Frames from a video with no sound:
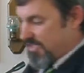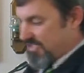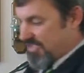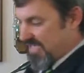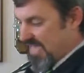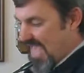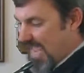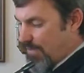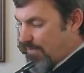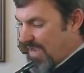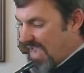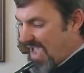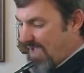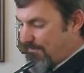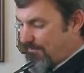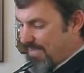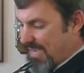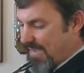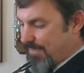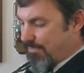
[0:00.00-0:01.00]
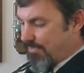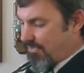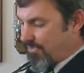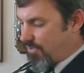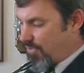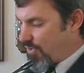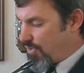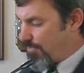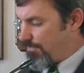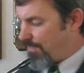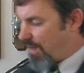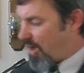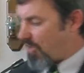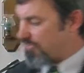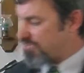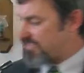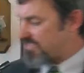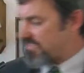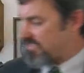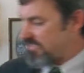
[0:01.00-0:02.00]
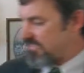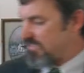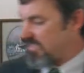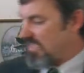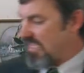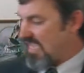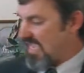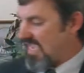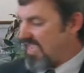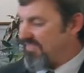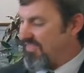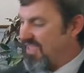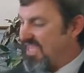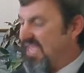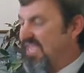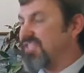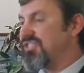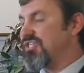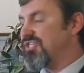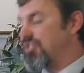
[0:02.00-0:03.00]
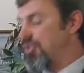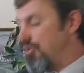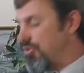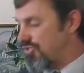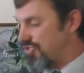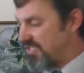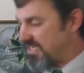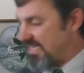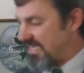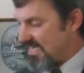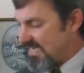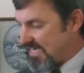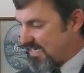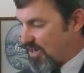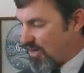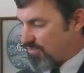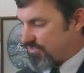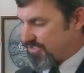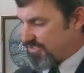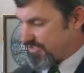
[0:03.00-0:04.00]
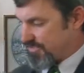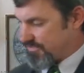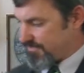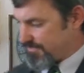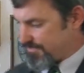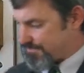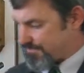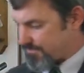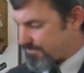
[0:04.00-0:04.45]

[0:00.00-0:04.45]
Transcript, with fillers: Today we have people who boast in the institution that they go to.